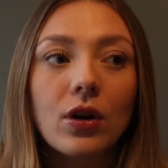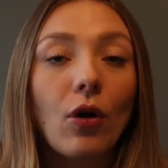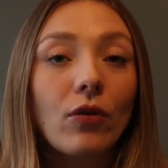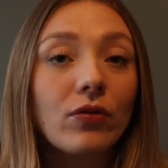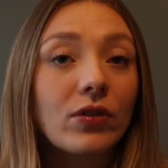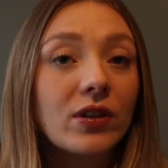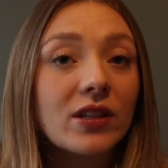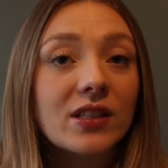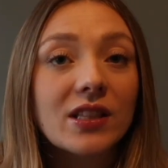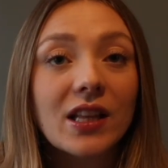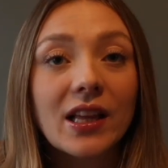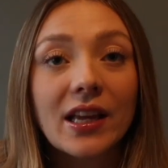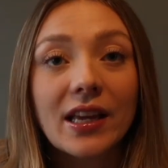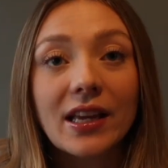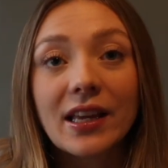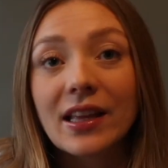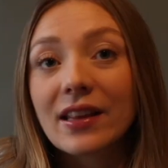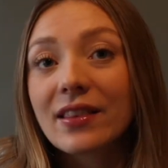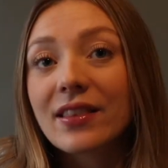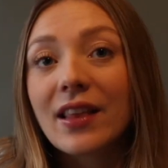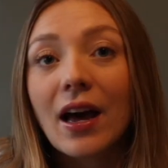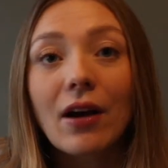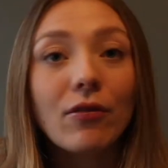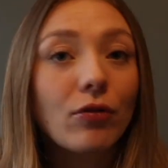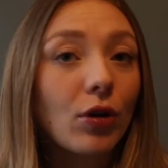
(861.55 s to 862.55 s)

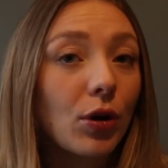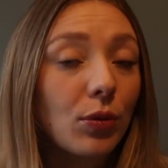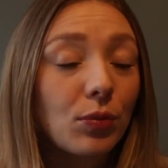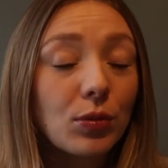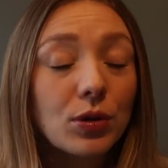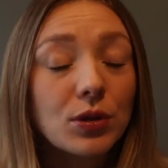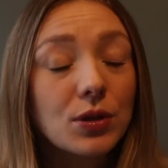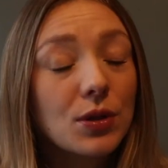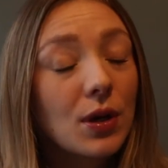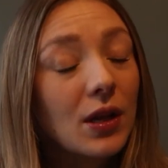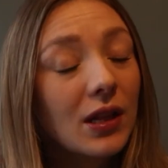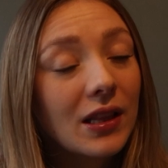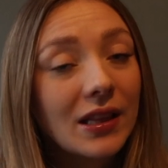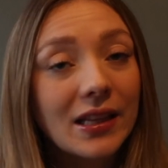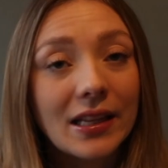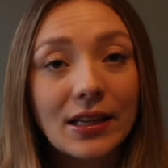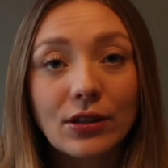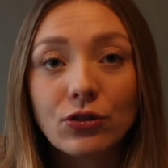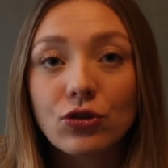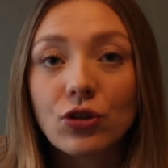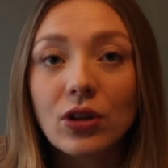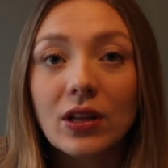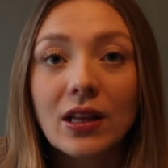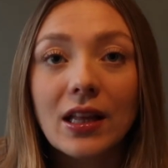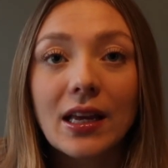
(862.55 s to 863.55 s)
Obviously that room was
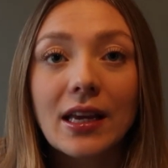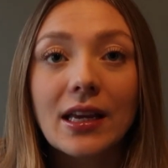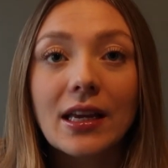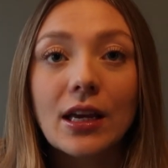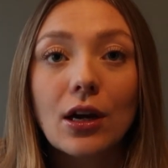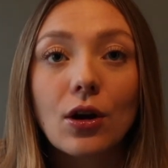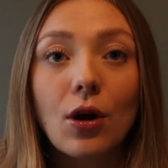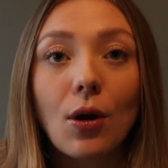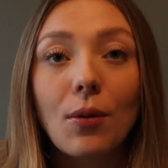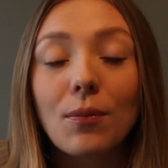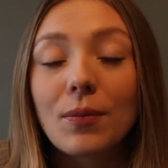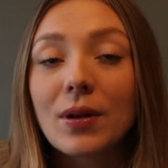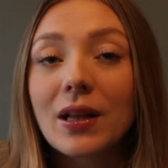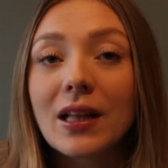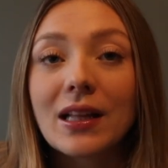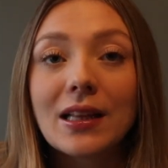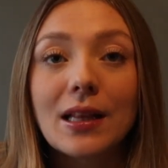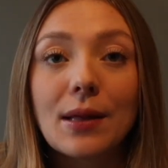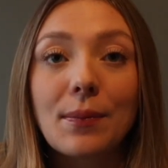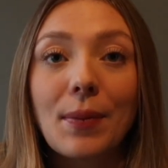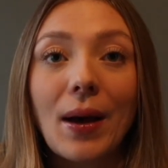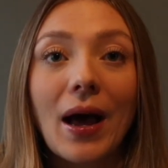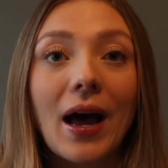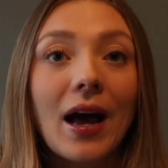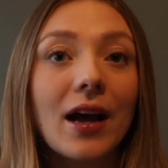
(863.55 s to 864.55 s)
literally
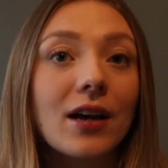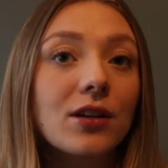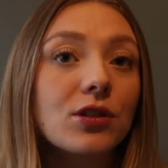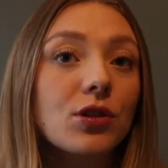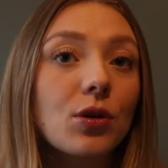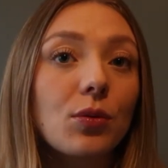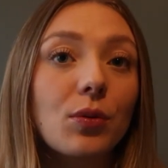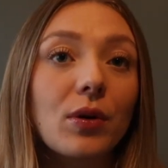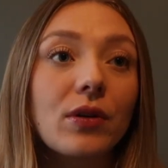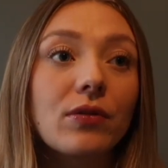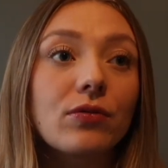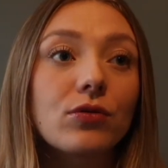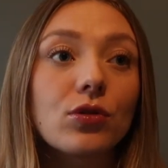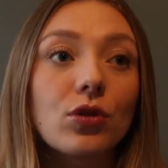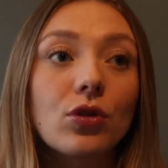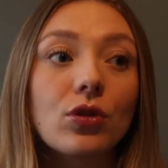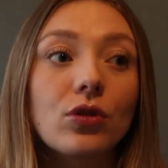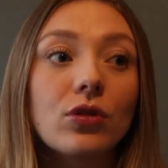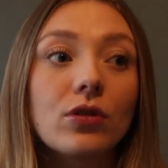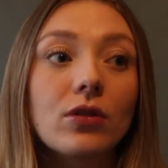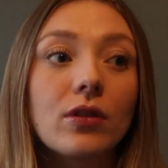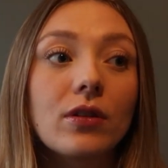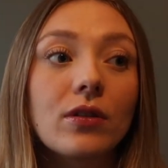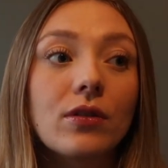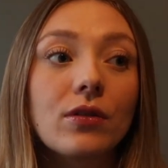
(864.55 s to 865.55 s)
completely bare, so we've
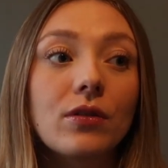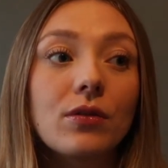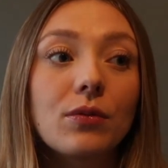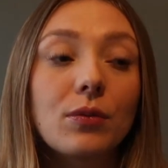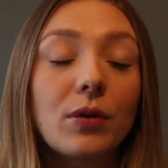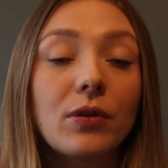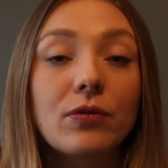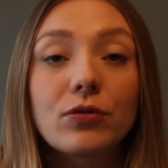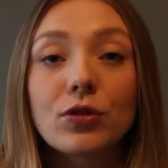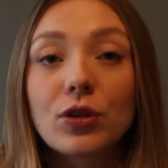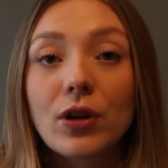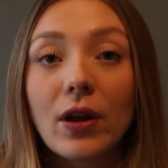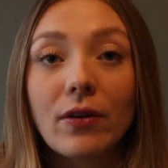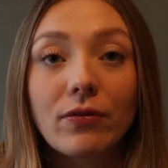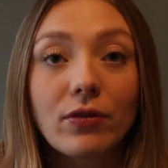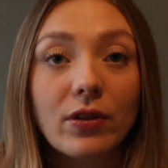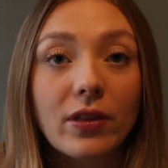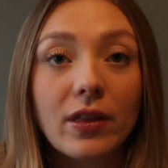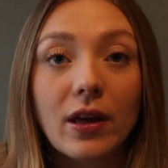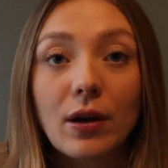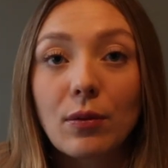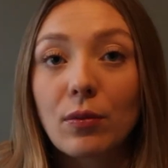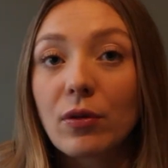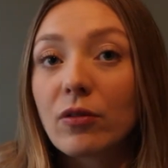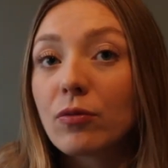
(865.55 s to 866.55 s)
done
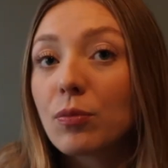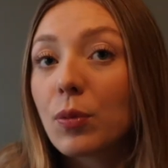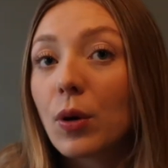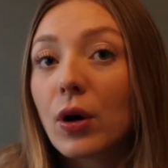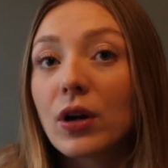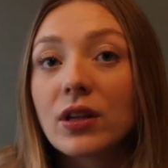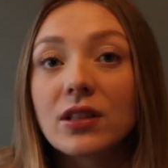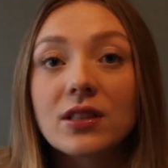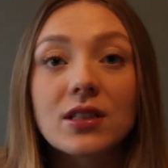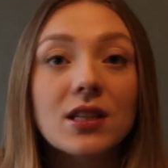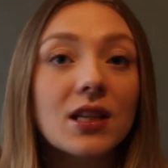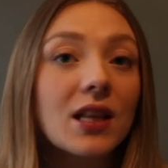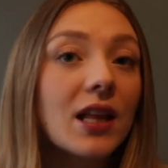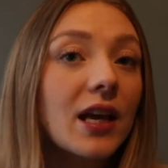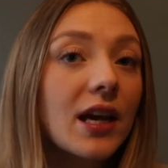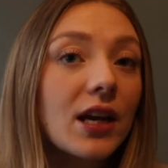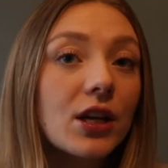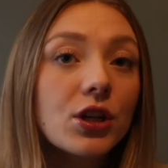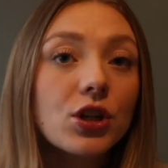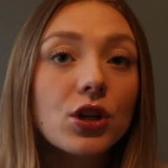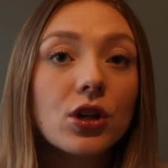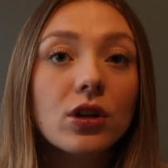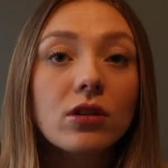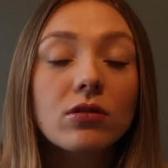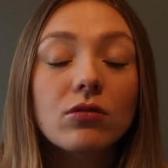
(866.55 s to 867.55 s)
everything. We've put
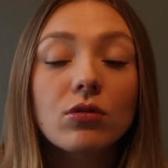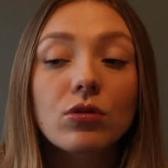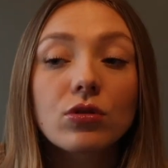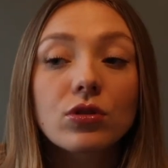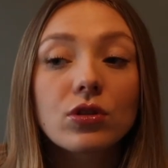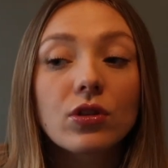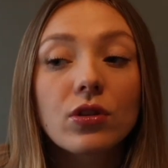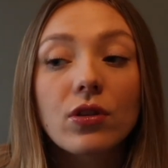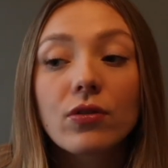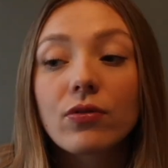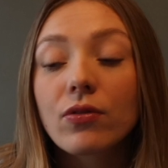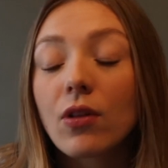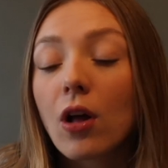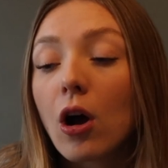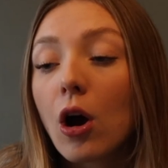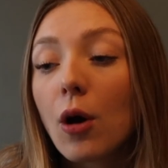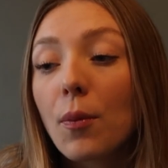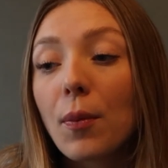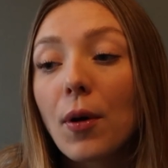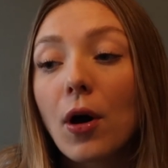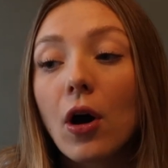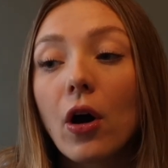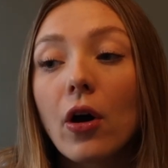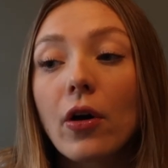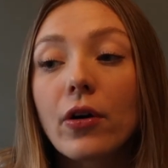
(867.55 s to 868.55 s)
insulation under the
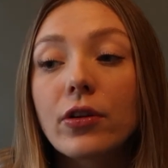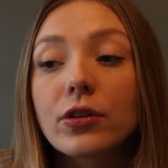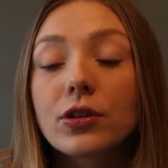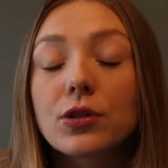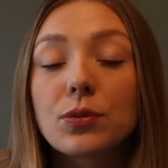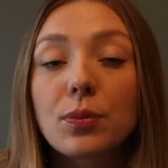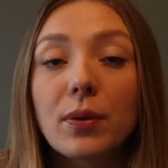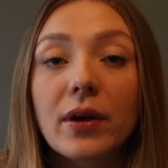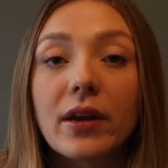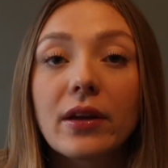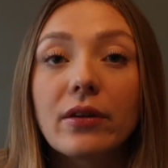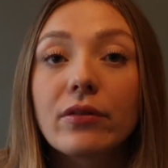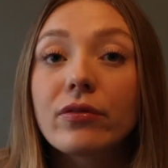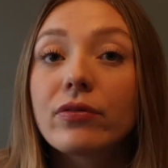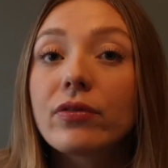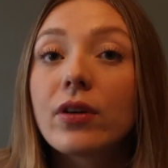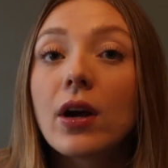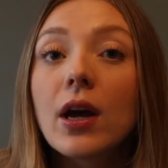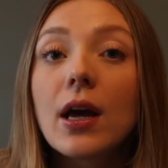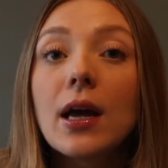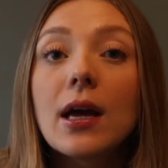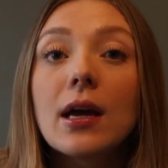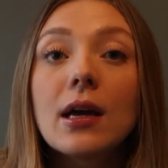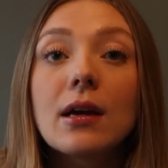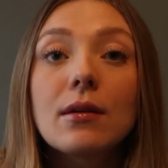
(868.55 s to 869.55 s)
floorboards, we've
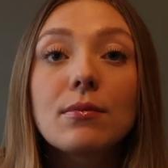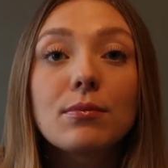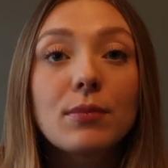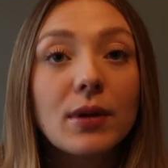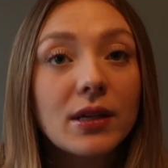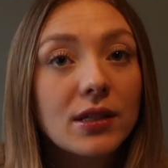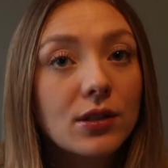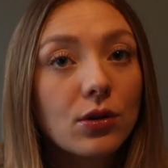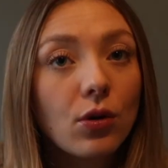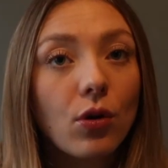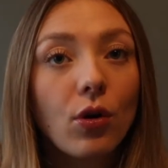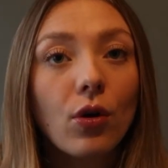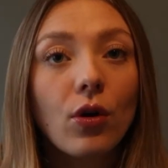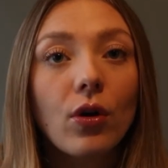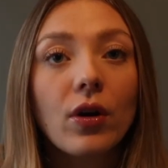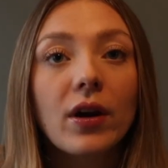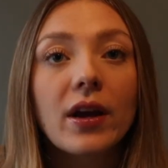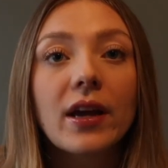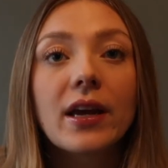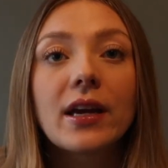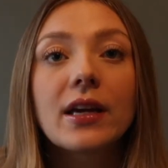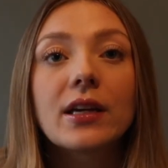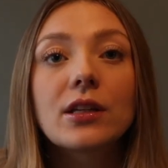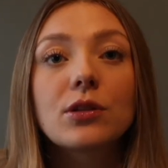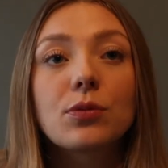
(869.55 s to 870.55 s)
mist
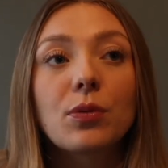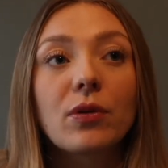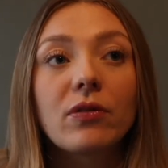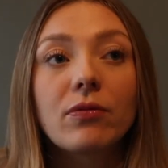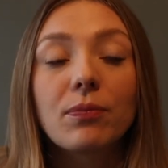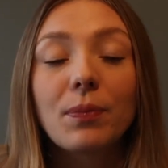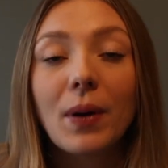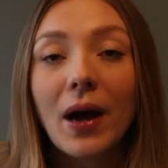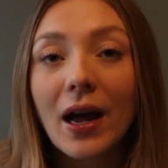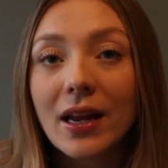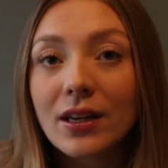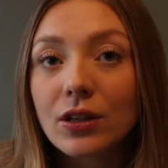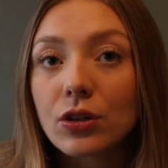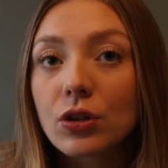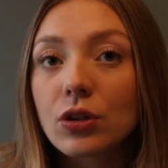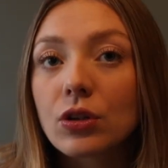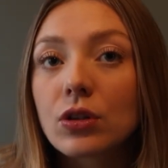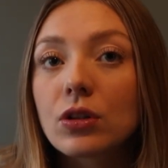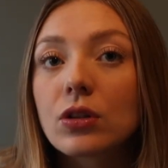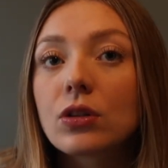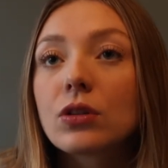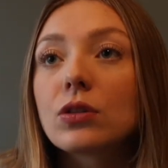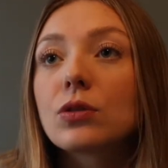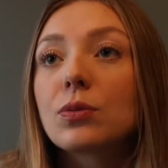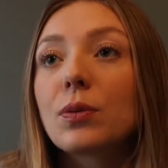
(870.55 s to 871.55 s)
coated, we've
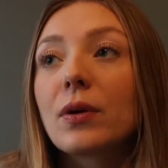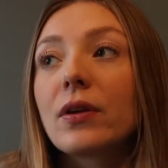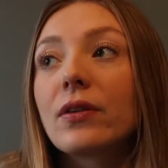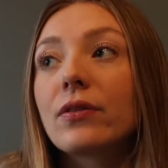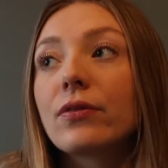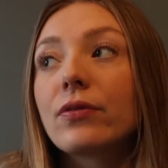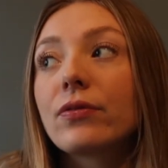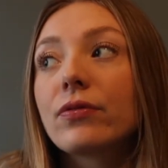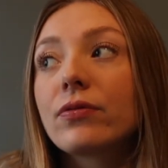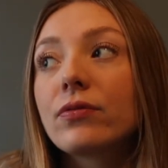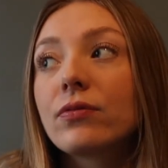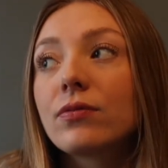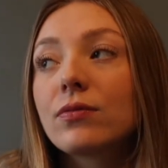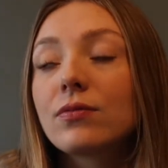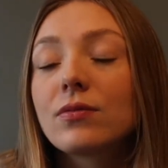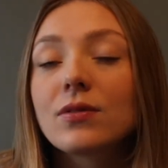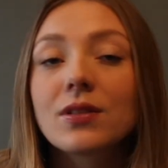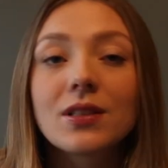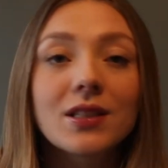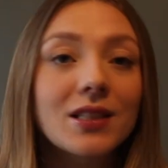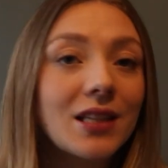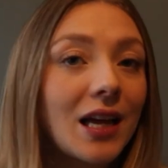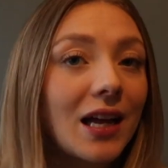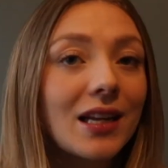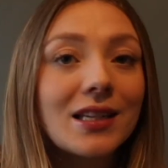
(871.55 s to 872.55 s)
panelled, we've
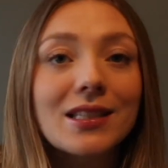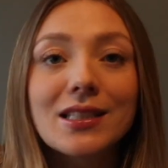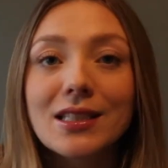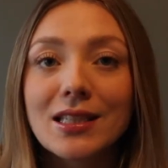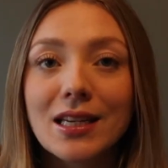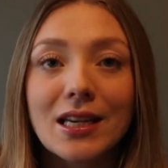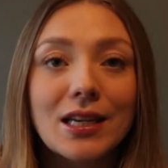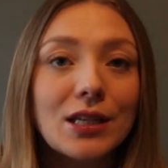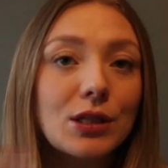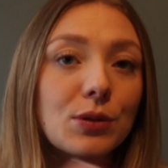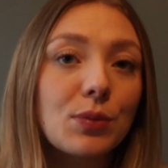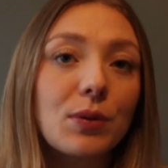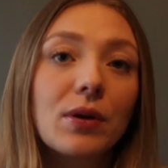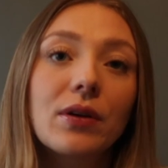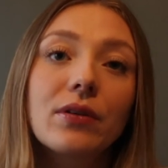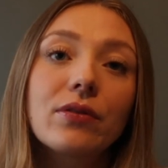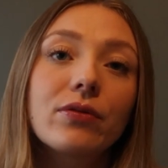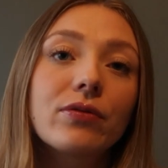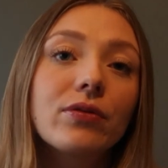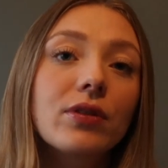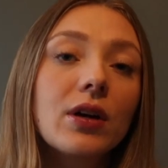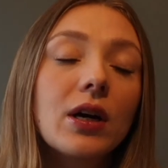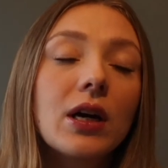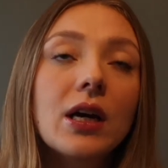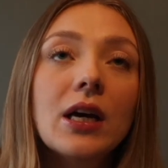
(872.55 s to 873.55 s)
sanded,
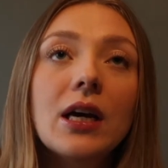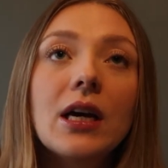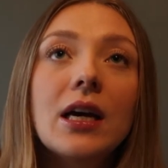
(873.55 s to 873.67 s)
we've